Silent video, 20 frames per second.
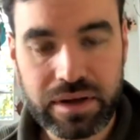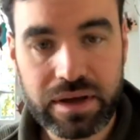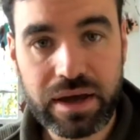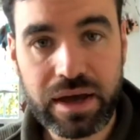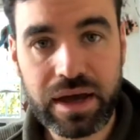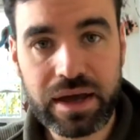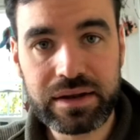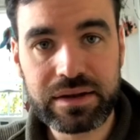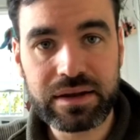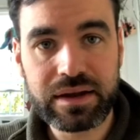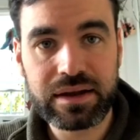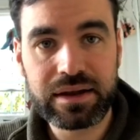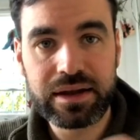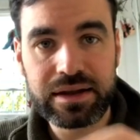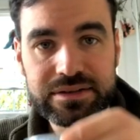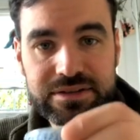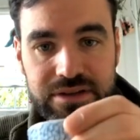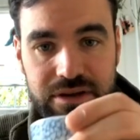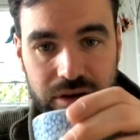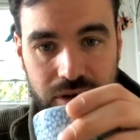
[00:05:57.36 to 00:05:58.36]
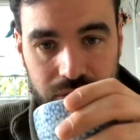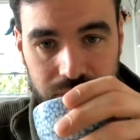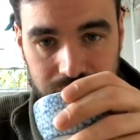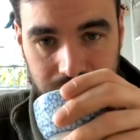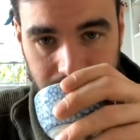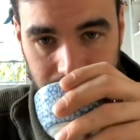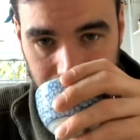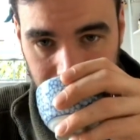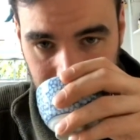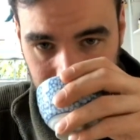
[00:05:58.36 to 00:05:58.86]
And let's go
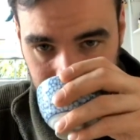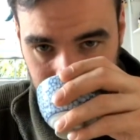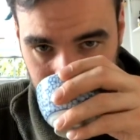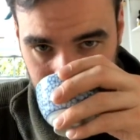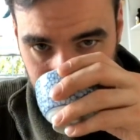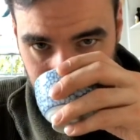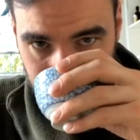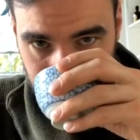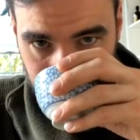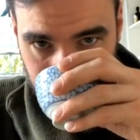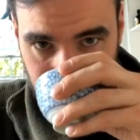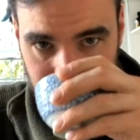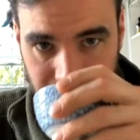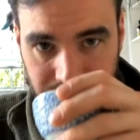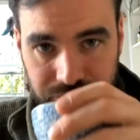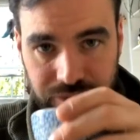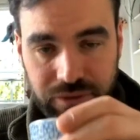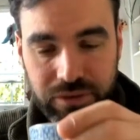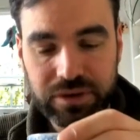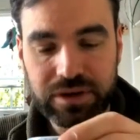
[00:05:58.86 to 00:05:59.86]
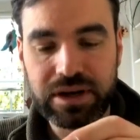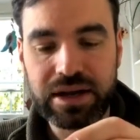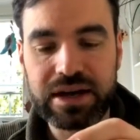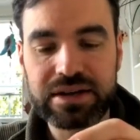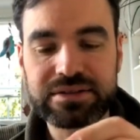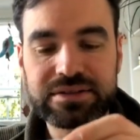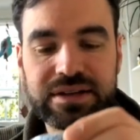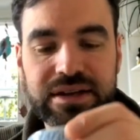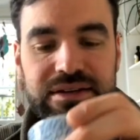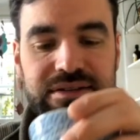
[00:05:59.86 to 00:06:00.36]
now for the
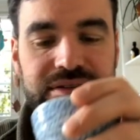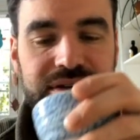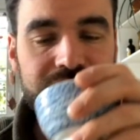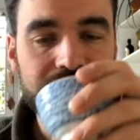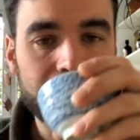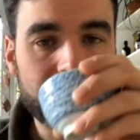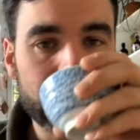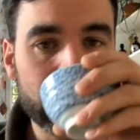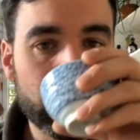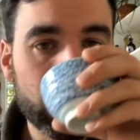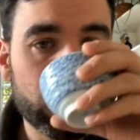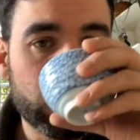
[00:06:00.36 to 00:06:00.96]
last tasting.